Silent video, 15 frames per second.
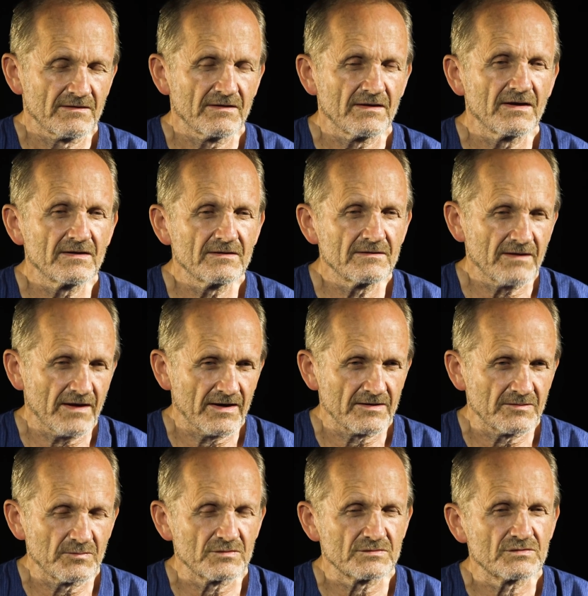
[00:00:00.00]
in
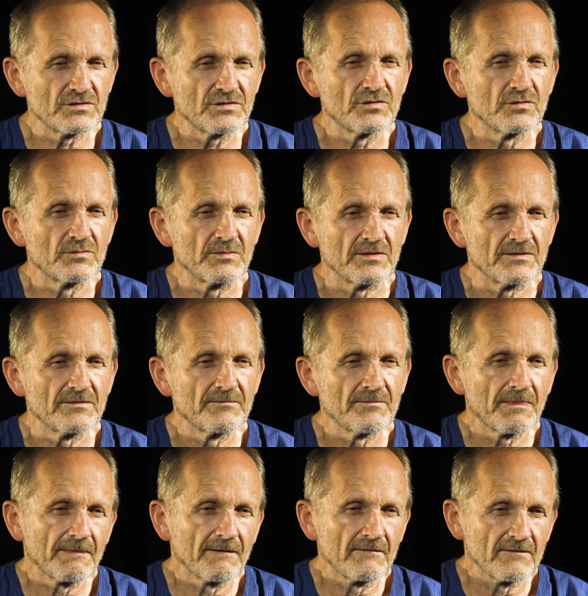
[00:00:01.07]
animals or human
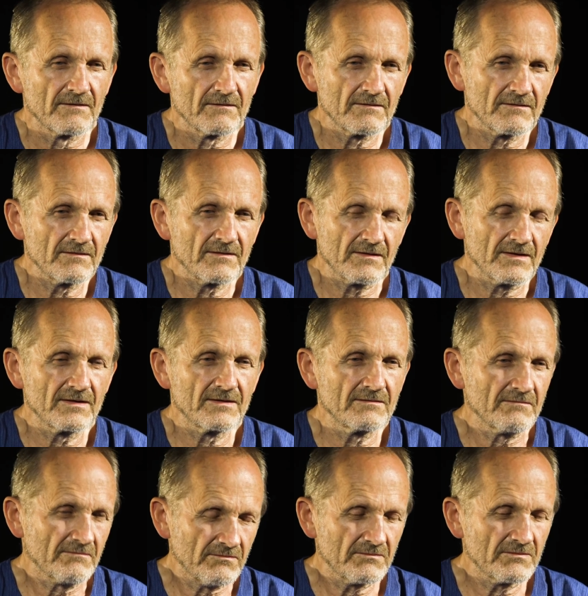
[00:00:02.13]

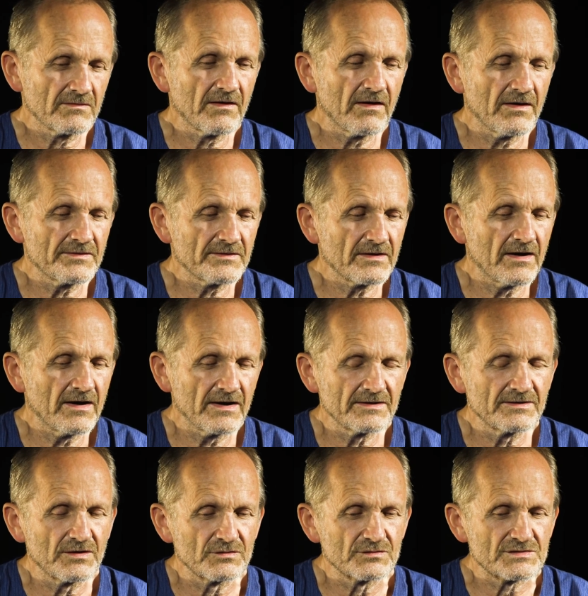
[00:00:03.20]
in rather high
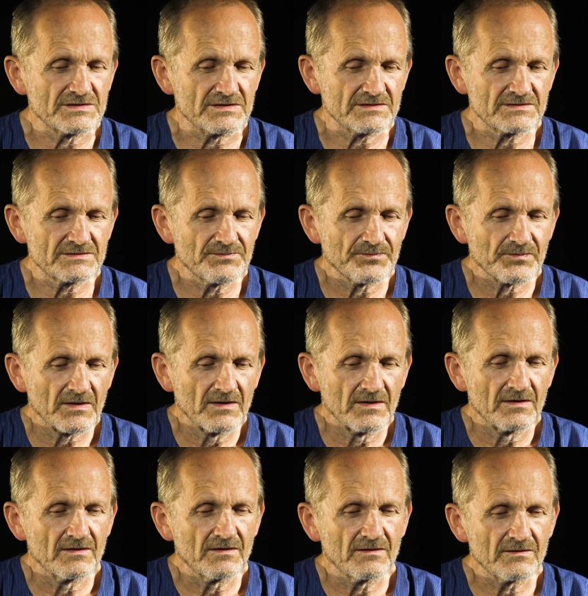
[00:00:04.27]
doses.
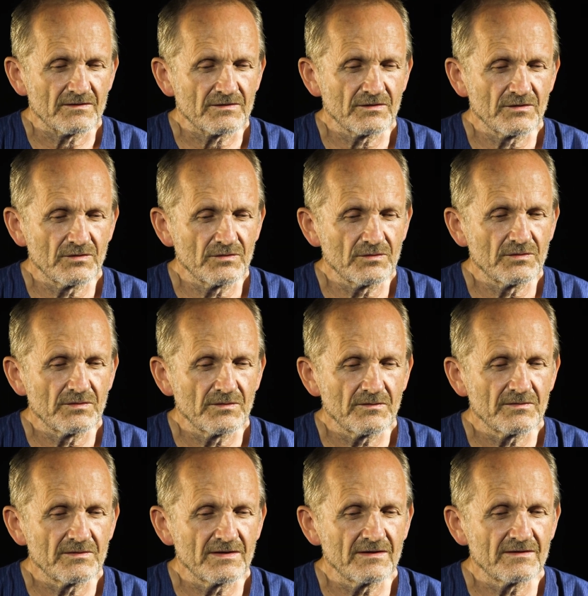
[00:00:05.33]
So
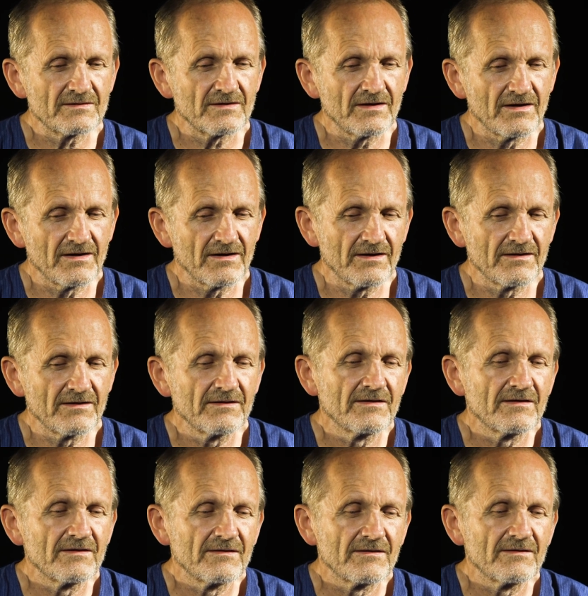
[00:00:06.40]
these are
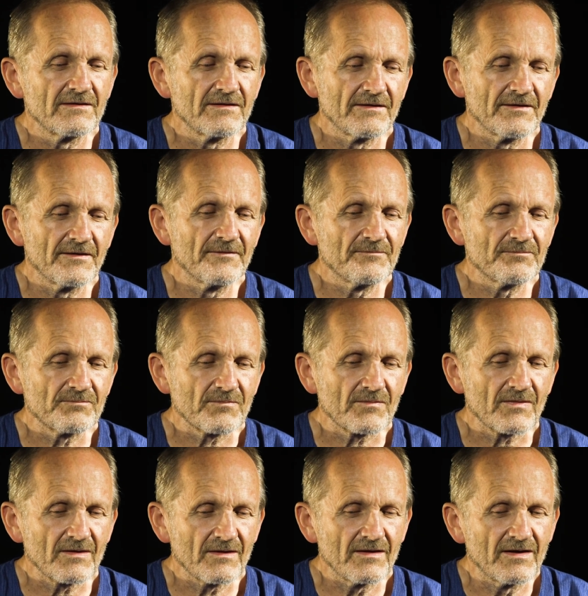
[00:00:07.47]

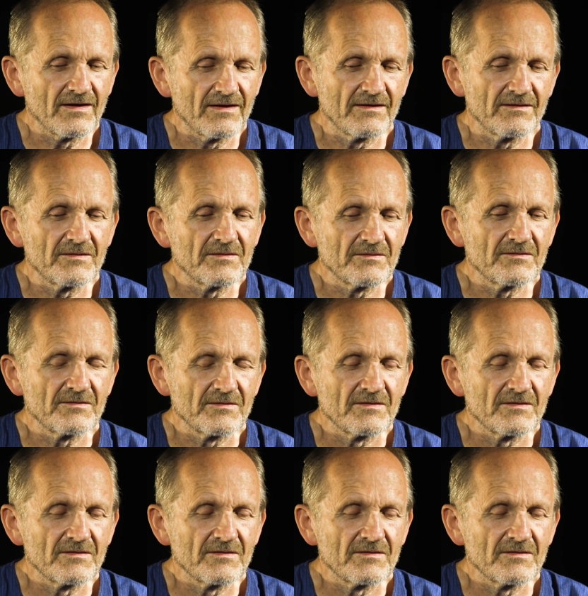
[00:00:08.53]
a